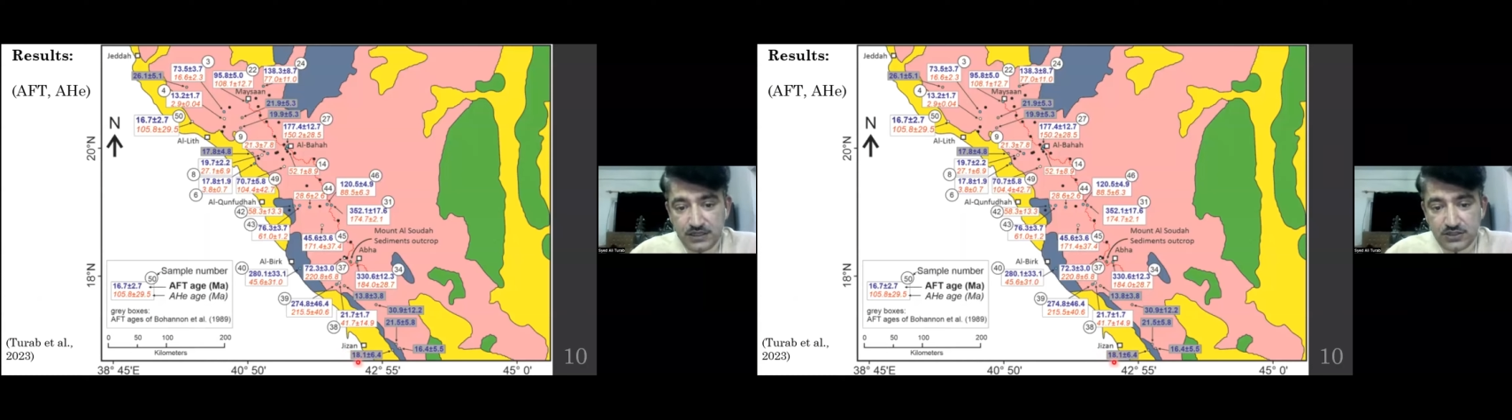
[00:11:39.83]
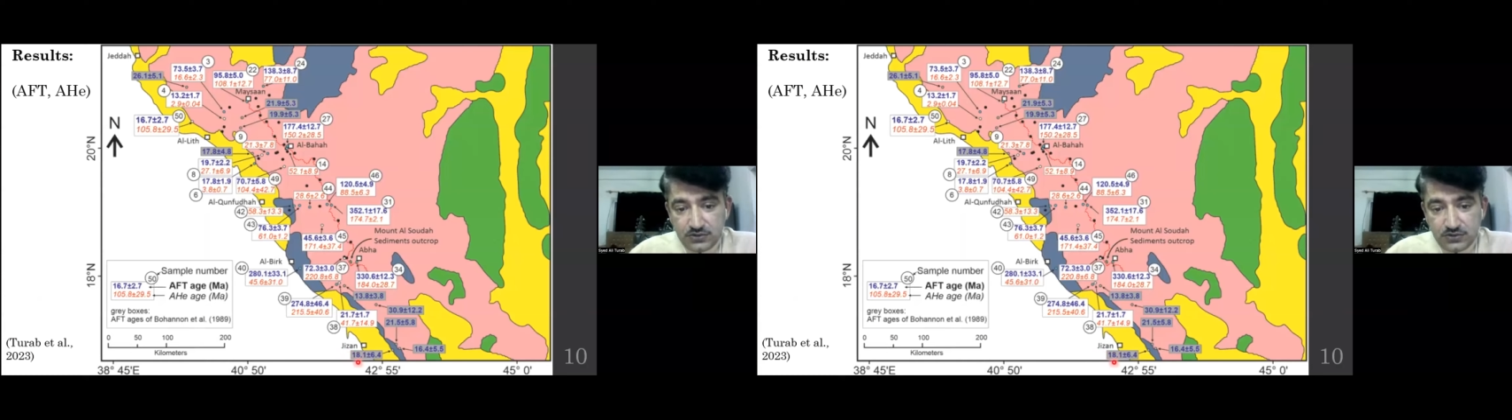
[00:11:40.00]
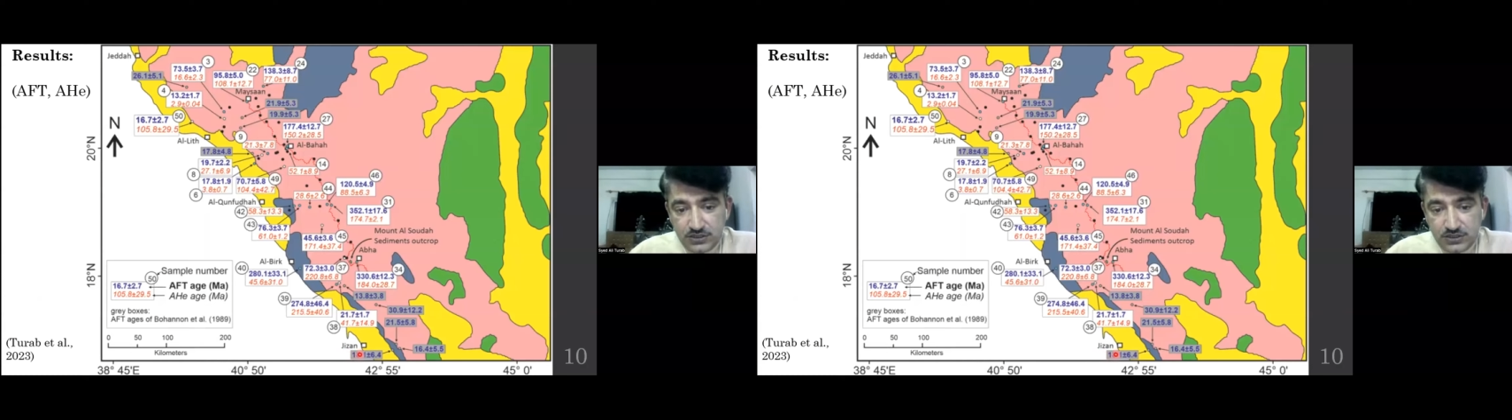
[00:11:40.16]

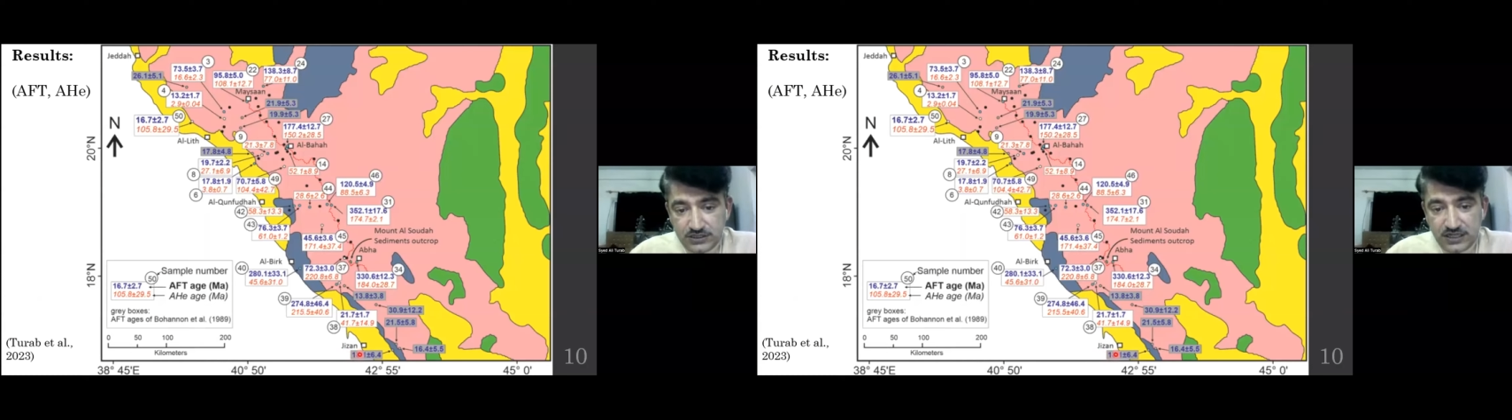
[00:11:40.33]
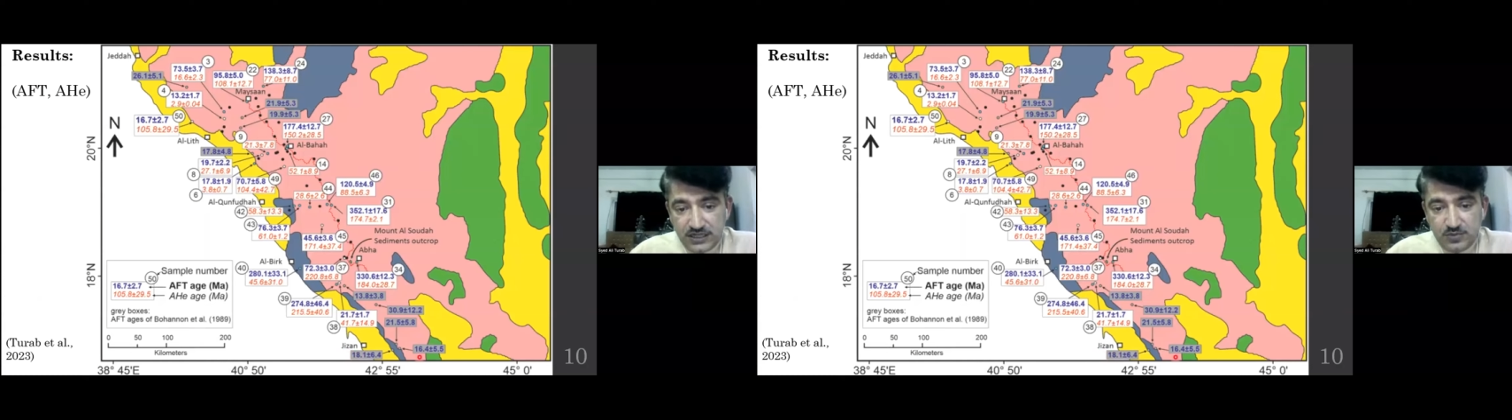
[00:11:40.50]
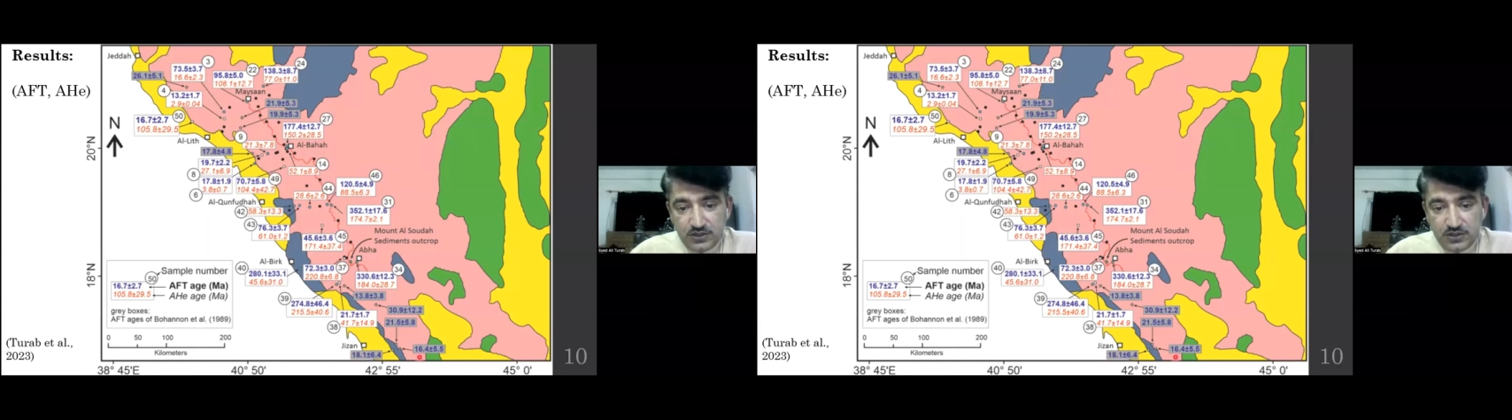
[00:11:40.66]
So these gray
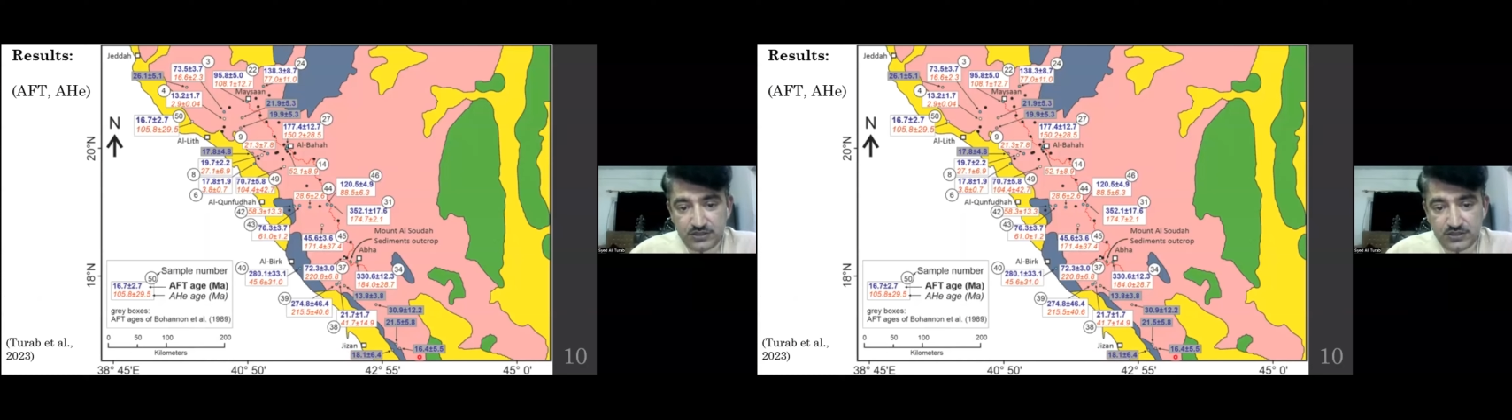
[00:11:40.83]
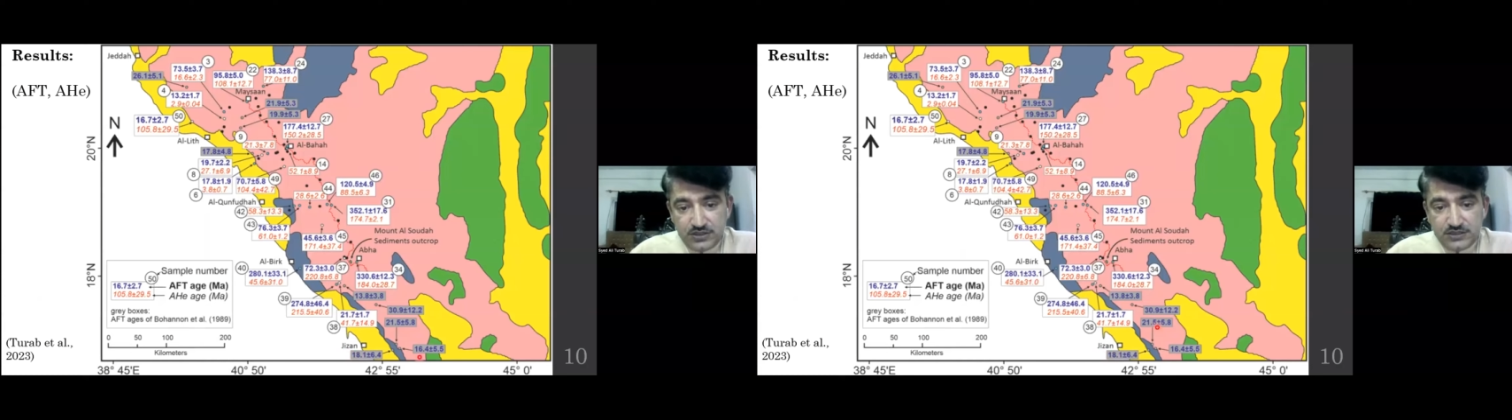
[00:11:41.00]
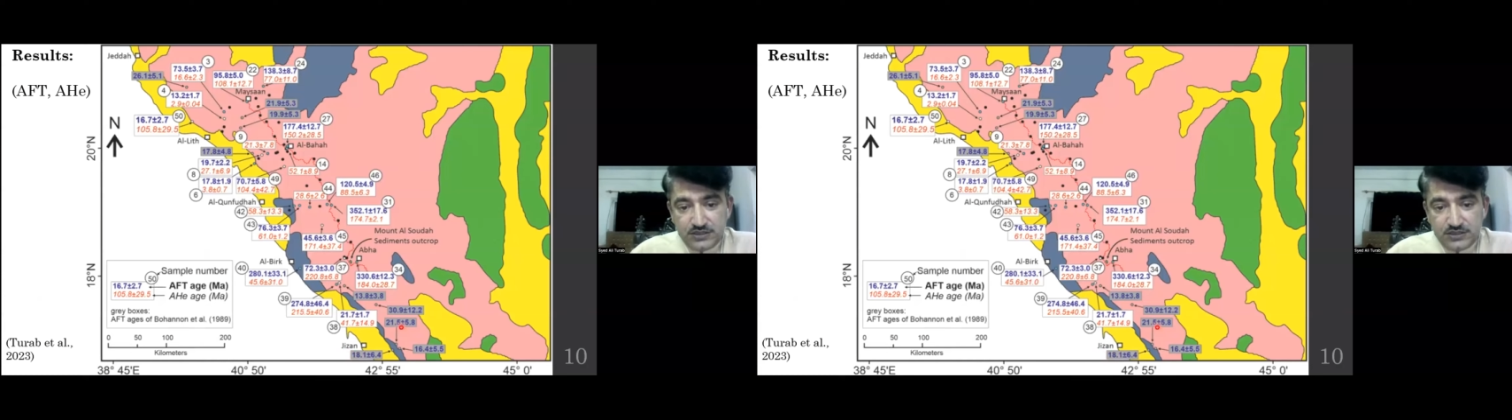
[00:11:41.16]
boxes, these are